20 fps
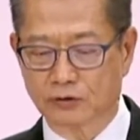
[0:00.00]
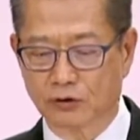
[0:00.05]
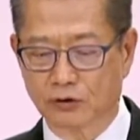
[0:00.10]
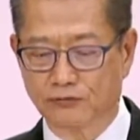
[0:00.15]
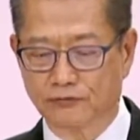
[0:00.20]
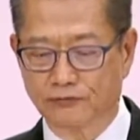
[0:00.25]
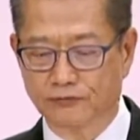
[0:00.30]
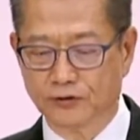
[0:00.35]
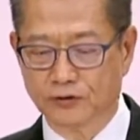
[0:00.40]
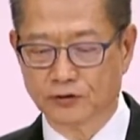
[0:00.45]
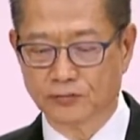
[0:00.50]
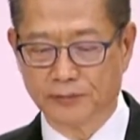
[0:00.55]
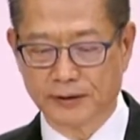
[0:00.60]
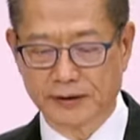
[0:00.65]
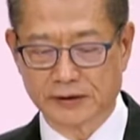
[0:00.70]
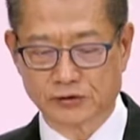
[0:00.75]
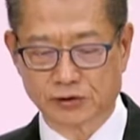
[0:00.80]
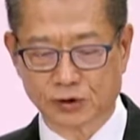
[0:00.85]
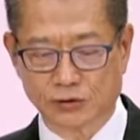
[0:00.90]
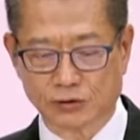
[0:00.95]
To
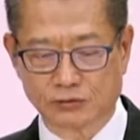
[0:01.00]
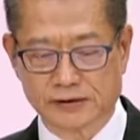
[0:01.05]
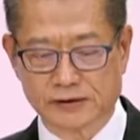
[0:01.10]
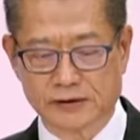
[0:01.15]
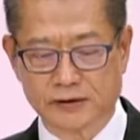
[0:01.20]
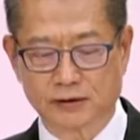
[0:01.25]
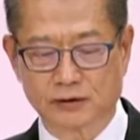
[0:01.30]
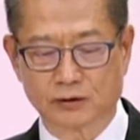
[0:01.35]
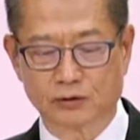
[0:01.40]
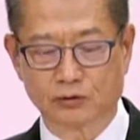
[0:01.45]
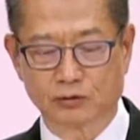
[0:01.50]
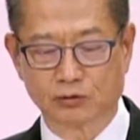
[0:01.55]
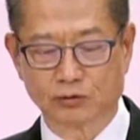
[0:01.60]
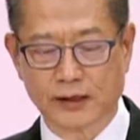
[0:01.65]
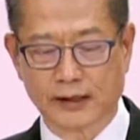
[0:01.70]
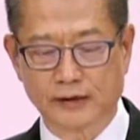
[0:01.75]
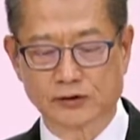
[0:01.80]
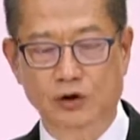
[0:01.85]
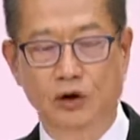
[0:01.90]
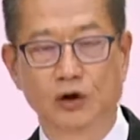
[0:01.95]
expedite housing supply,
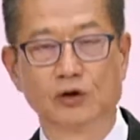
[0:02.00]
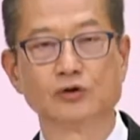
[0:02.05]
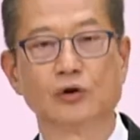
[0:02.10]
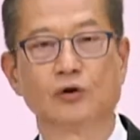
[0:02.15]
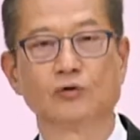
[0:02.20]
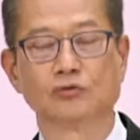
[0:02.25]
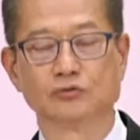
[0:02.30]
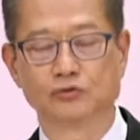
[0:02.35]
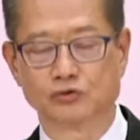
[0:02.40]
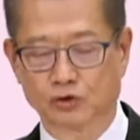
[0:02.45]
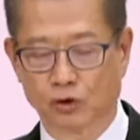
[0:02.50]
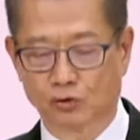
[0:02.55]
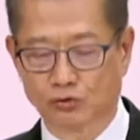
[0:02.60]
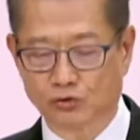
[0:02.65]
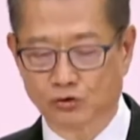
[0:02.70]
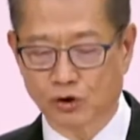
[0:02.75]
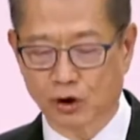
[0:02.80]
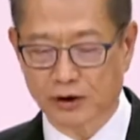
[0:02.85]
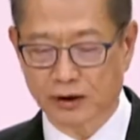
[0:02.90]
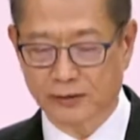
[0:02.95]
the government will
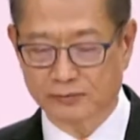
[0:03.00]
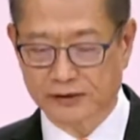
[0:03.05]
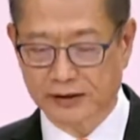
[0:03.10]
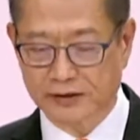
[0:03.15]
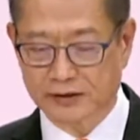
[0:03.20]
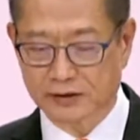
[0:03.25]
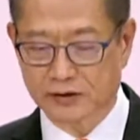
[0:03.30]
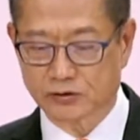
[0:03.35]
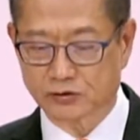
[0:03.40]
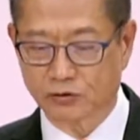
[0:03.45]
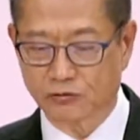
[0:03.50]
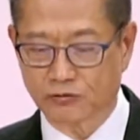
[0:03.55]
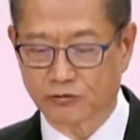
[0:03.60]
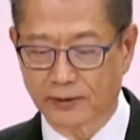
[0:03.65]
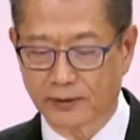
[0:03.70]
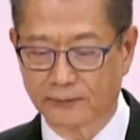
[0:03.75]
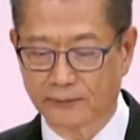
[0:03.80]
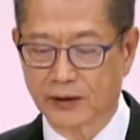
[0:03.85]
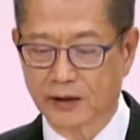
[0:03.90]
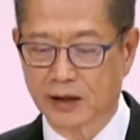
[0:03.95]
introduce
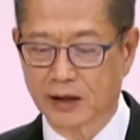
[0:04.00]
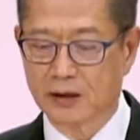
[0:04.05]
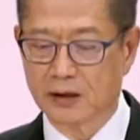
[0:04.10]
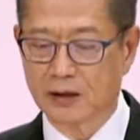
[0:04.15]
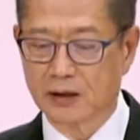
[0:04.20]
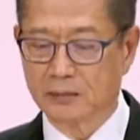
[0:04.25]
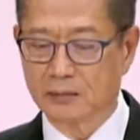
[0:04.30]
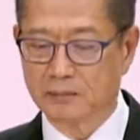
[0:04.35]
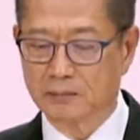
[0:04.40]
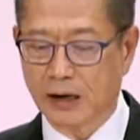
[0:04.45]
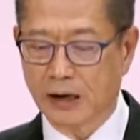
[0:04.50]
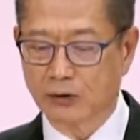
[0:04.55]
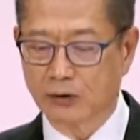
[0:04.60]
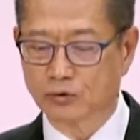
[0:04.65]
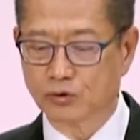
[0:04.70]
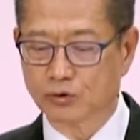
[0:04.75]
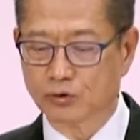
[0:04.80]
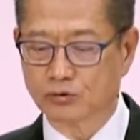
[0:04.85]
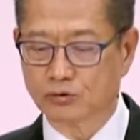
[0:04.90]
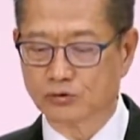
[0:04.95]
more concessionary
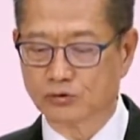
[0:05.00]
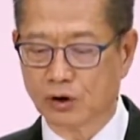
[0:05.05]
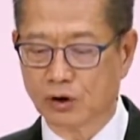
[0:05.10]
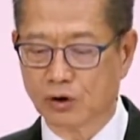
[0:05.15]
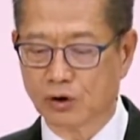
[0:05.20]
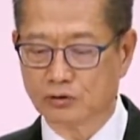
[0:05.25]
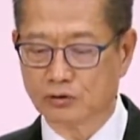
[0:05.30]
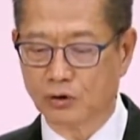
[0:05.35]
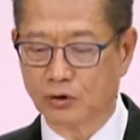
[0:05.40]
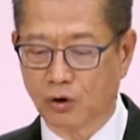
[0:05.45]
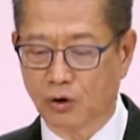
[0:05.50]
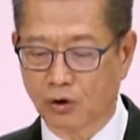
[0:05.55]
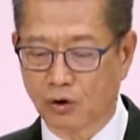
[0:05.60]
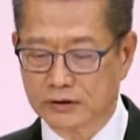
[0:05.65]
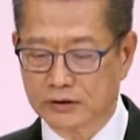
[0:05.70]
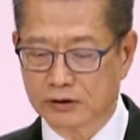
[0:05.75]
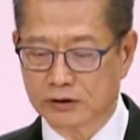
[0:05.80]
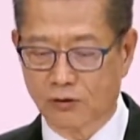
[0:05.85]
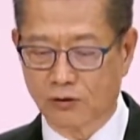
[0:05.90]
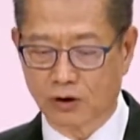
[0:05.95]
measures to encourage the
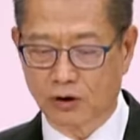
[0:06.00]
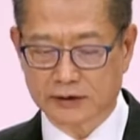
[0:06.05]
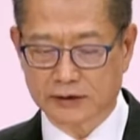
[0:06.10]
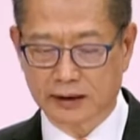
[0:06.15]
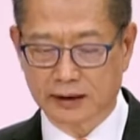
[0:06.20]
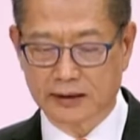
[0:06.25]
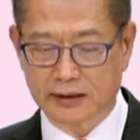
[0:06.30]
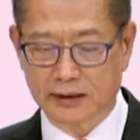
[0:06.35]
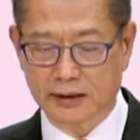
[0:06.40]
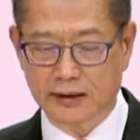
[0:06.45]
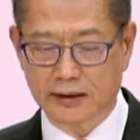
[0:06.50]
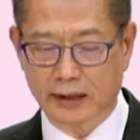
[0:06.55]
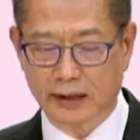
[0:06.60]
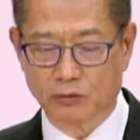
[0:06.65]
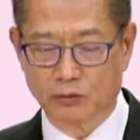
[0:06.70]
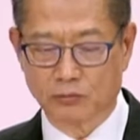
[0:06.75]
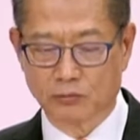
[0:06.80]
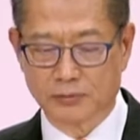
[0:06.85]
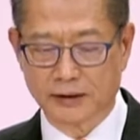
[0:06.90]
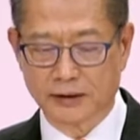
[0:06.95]
adoption of MIC,
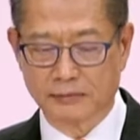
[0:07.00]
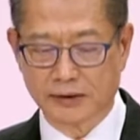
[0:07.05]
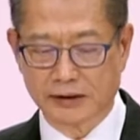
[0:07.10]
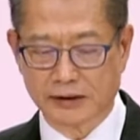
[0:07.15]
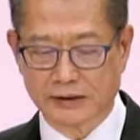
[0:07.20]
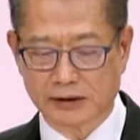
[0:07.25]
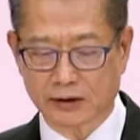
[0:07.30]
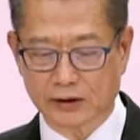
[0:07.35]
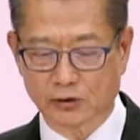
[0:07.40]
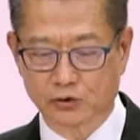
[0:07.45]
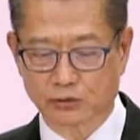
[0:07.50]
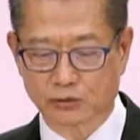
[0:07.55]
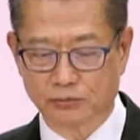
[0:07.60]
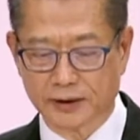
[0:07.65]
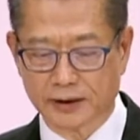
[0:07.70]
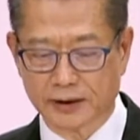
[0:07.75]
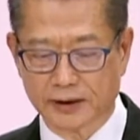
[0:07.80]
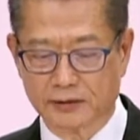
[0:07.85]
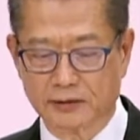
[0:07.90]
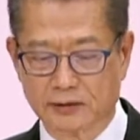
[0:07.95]
including
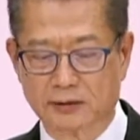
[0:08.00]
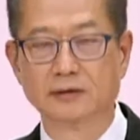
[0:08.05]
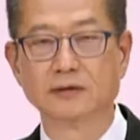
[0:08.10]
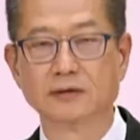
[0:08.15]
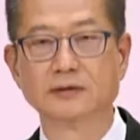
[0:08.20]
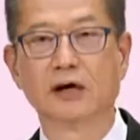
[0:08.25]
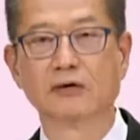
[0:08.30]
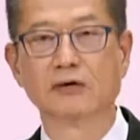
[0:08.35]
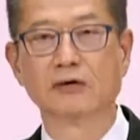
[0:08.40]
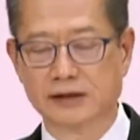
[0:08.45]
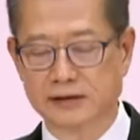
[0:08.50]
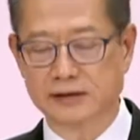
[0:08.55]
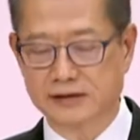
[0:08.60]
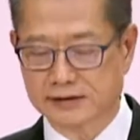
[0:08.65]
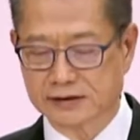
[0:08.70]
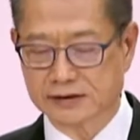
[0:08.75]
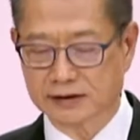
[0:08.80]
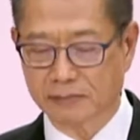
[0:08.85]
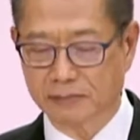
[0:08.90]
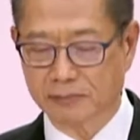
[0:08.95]
increasing the concession of
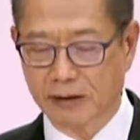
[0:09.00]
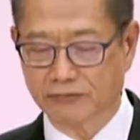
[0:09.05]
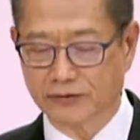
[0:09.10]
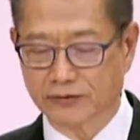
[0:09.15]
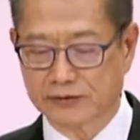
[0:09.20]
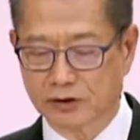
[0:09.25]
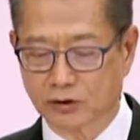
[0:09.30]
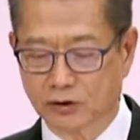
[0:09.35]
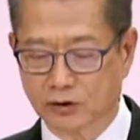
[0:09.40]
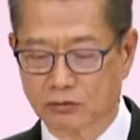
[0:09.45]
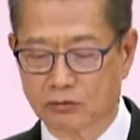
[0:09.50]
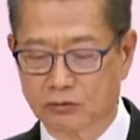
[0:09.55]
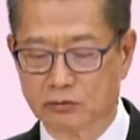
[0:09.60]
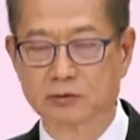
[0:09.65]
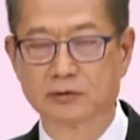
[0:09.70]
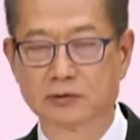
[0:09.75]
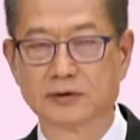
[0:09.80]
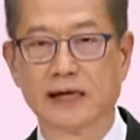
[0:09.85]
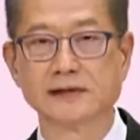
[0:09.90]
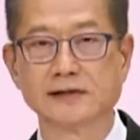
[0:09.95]
floor area from the
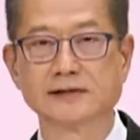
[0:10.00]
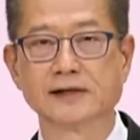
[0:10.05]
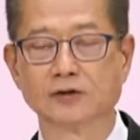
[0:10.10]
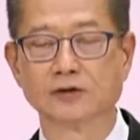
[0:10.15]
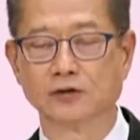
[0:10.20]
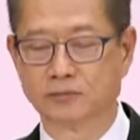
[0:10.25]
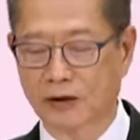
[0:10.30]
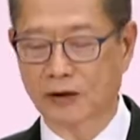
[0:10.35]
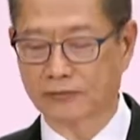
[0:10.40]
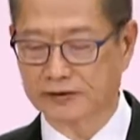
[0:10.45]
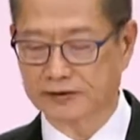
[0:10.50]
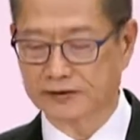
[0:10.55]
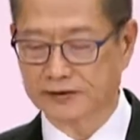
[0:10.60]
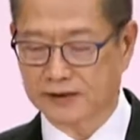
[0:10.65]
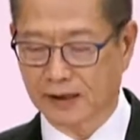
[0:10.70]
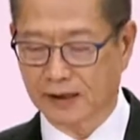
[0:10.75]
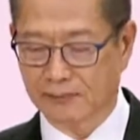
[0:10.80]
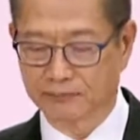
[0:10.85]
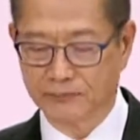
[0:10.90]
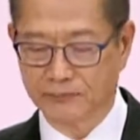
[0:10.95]
current 6%
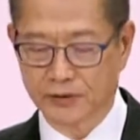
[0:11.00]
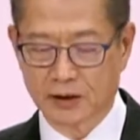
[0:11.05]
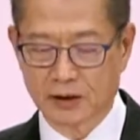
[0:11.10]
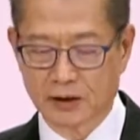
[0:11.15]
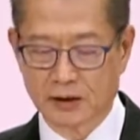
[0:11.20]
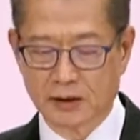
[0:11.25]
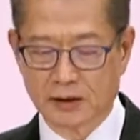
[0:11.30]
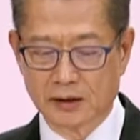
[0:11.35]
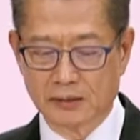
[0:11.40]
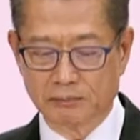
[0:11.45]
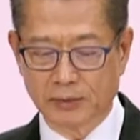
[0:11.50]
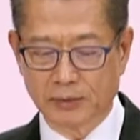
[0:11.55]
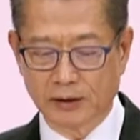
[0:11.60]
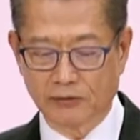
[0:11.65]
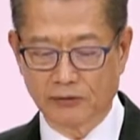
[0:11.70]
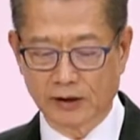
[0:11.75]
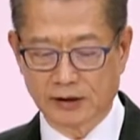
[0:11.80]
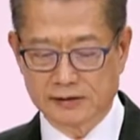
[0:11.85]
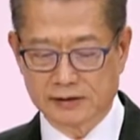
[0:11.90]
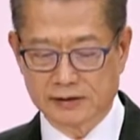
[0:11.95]
to
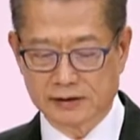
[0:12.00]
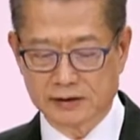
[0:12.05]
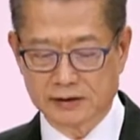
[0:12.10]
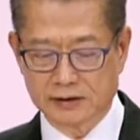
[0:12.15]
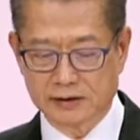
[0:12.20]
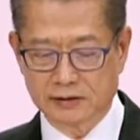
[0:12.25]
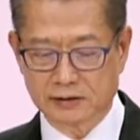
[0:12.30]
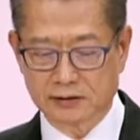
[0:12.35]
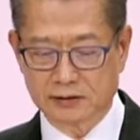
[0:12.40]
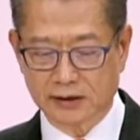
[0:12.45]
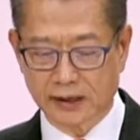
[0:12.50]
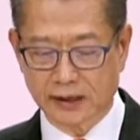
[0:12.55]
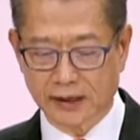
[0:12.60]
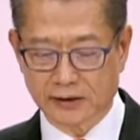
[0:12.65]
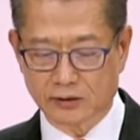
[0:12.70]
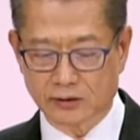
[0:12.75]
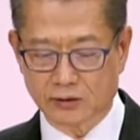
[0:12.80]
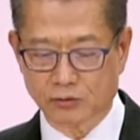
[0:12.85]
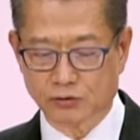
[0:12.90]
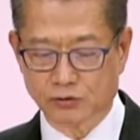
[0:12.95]
10% and providing
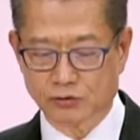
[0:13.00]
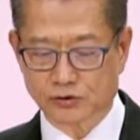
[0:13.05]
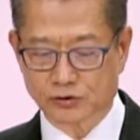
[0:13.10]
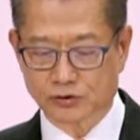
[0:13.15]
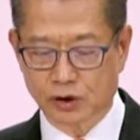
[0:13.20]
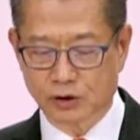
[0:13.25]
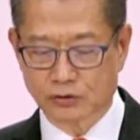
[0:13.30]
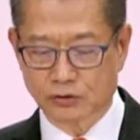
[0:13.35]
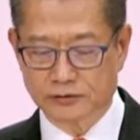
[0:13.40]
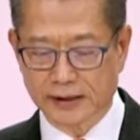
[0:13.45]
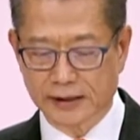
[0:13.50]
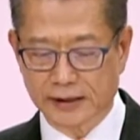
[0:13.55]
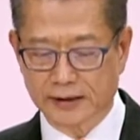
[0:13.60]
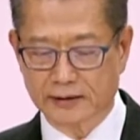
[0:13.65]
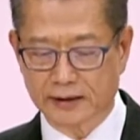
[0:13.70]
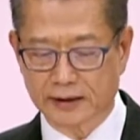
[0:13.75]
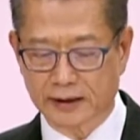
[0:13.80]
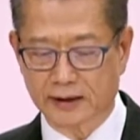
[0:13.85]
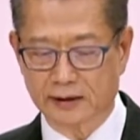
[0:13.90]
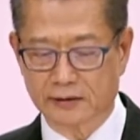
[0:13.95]
corresponding site
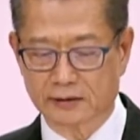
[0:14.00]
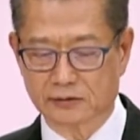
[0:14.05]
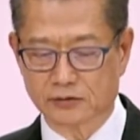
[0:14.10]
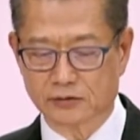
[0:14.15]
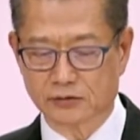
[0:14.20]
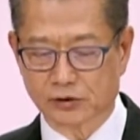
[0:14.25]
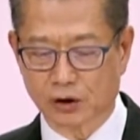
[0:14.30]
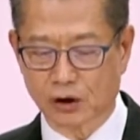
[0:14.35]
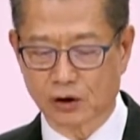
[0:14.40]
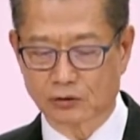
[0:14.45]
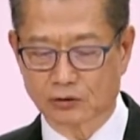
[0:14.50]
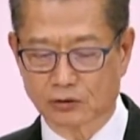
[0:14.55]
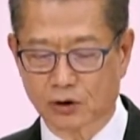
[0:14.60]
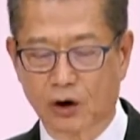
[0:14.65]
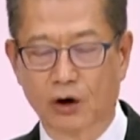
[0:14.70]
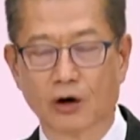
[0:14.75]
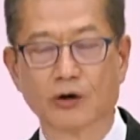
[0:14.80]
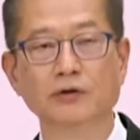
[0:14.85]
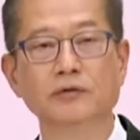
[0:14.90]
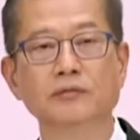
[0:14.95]
coverage concession as
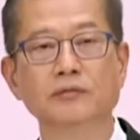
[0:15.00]
well